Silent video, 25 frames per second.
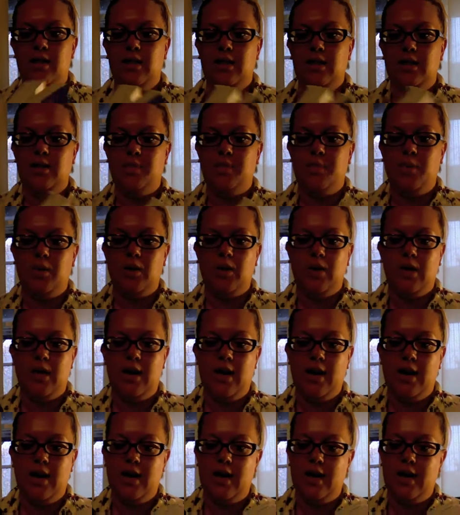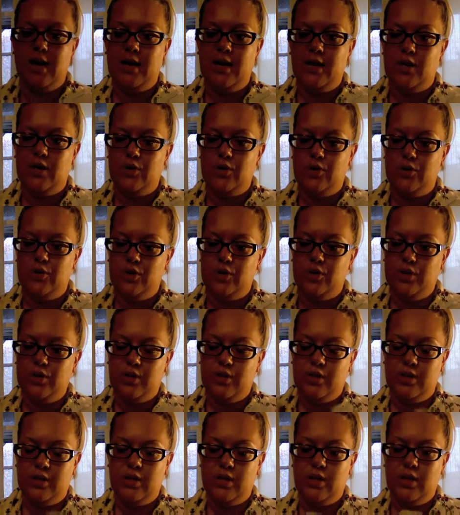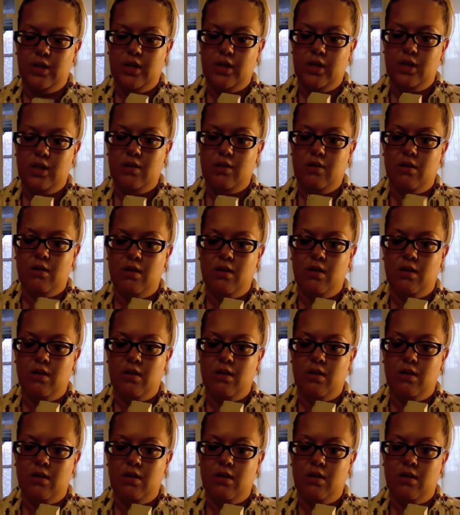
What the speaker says: this book has, let's see,